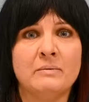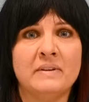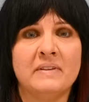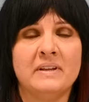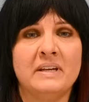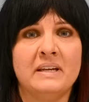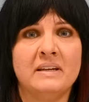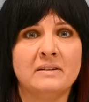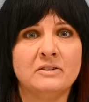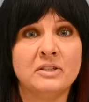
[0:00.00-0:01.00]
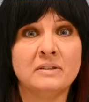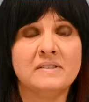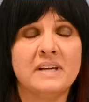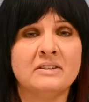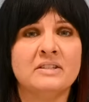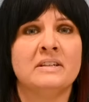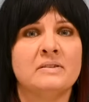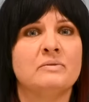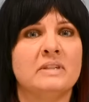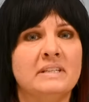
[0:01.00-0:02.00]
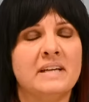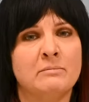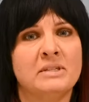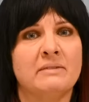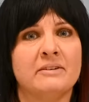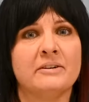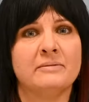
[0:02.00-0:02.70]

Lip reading: with the chilled section is really a time saver.